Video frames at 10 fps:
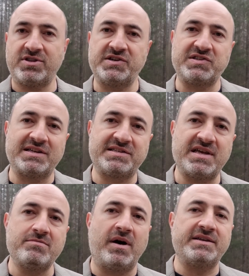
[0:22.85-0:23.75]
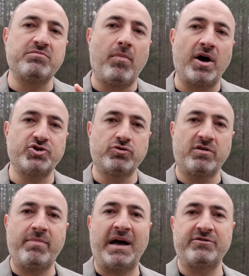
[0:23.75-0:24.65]
Tesla Semi's
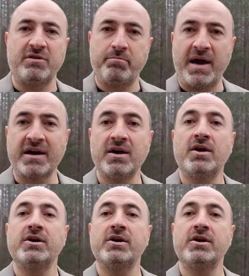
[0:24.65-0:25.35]
modular battery pack